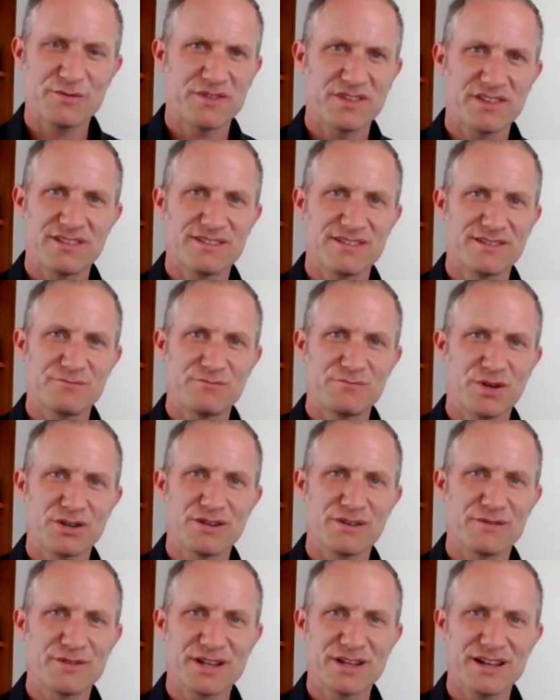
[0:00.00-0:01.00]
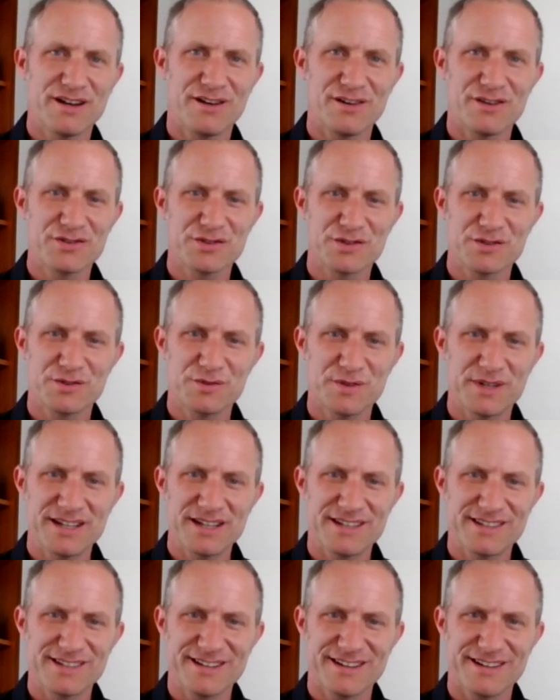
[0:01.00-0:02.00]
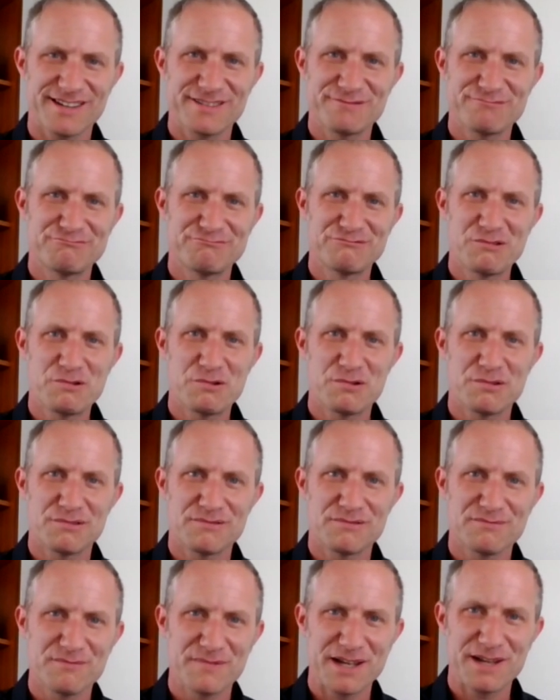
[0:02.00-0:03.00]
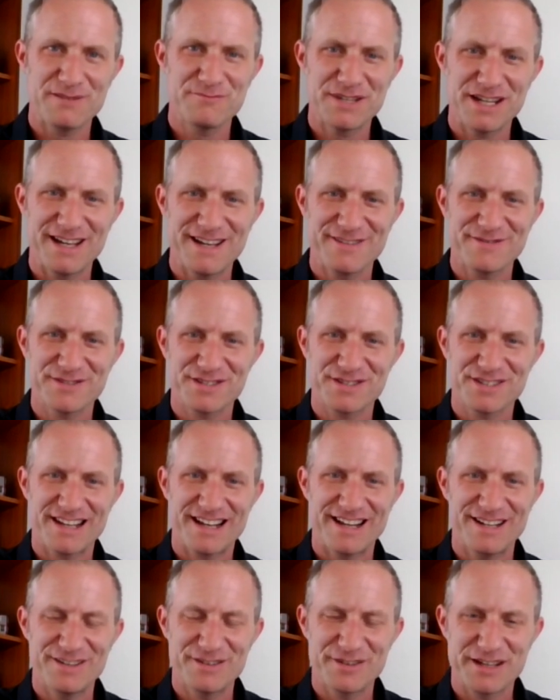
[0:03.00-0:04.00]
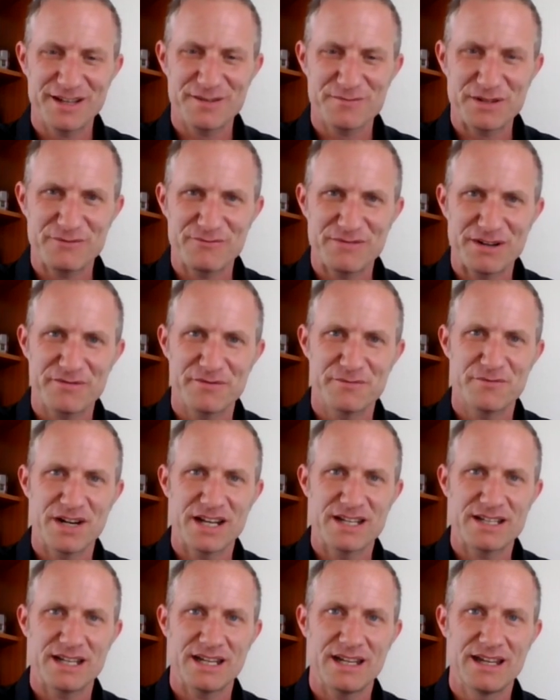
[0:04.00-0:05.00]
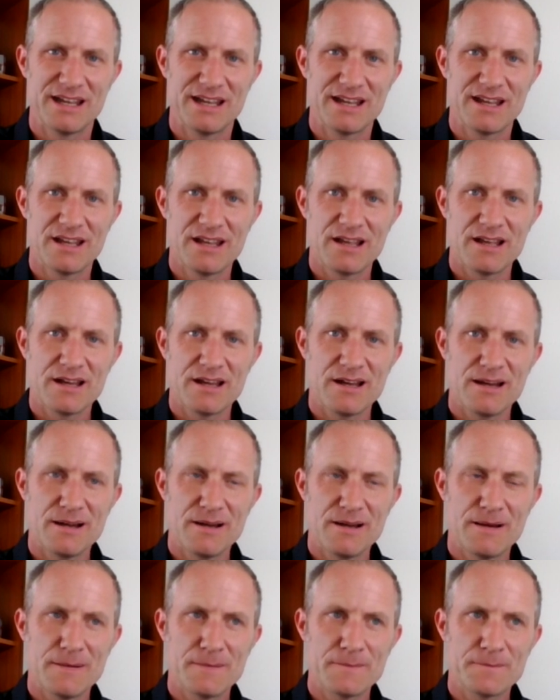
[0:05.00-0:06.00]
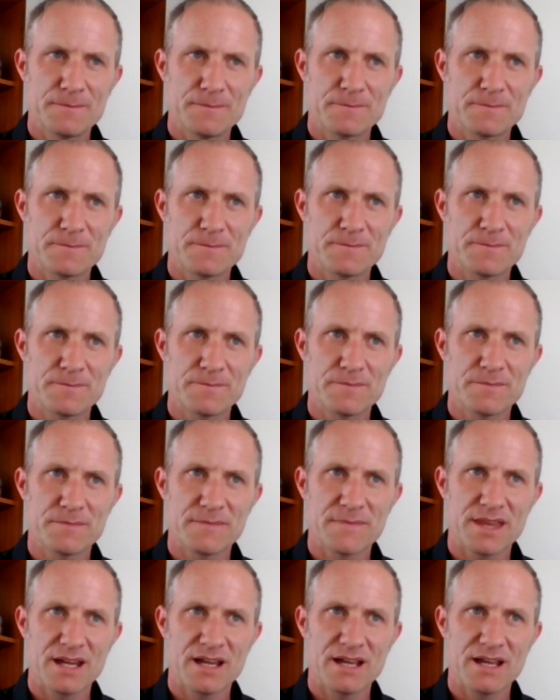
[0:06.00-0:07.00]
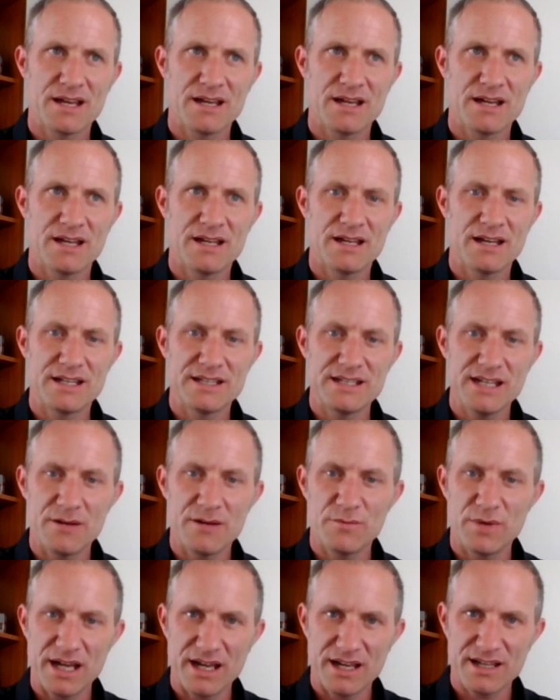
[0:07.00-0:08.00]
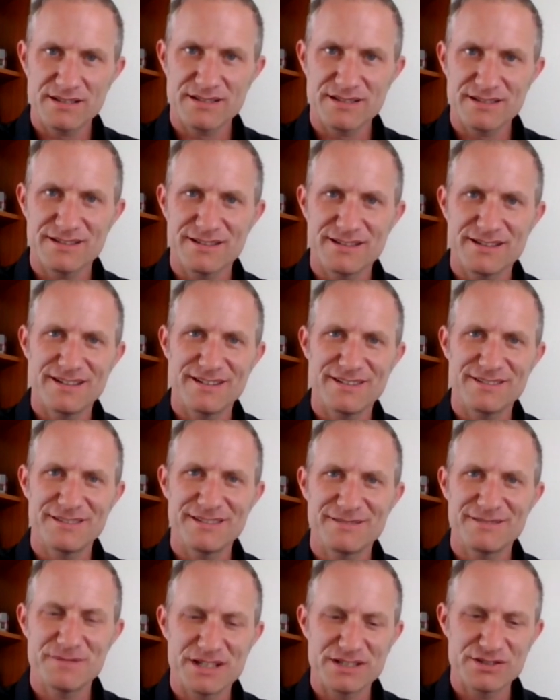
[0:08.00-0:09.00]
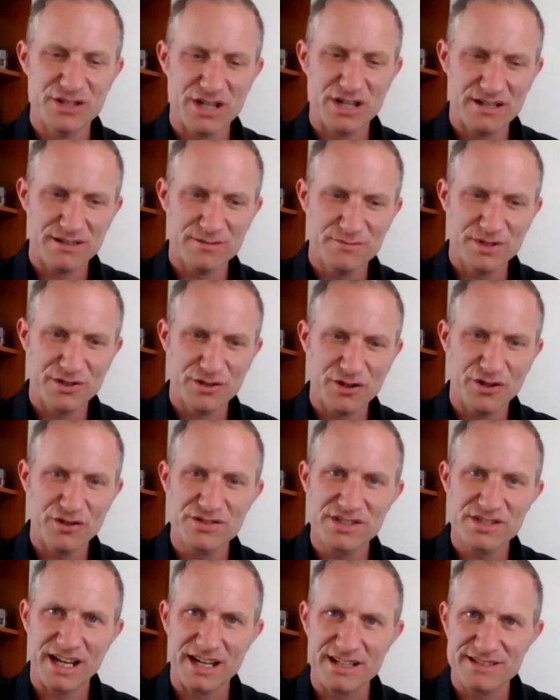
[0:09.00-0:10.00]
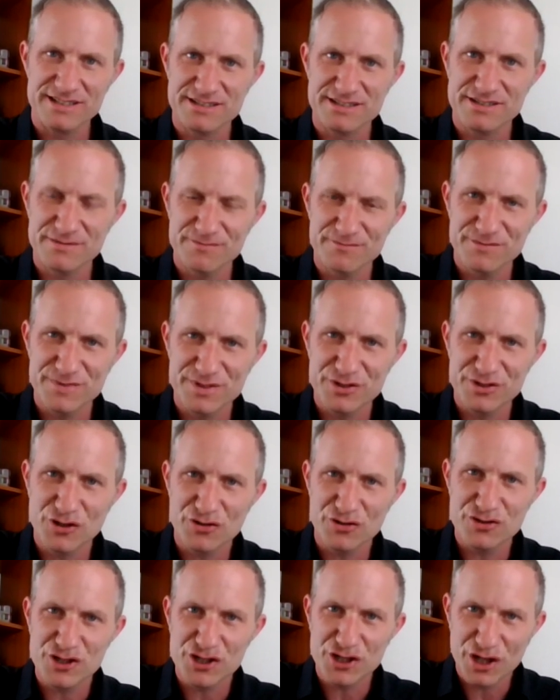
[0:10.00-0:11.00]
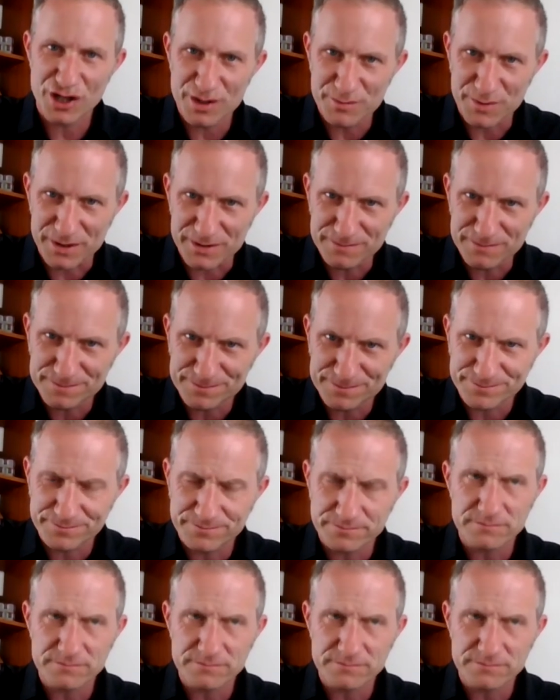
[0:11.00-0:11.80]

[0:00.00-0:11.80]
of the model of the castle in a kind of raw MDF state, looking a bit rough and ready. And yeah, we had a gentleman contact us, John Sherman,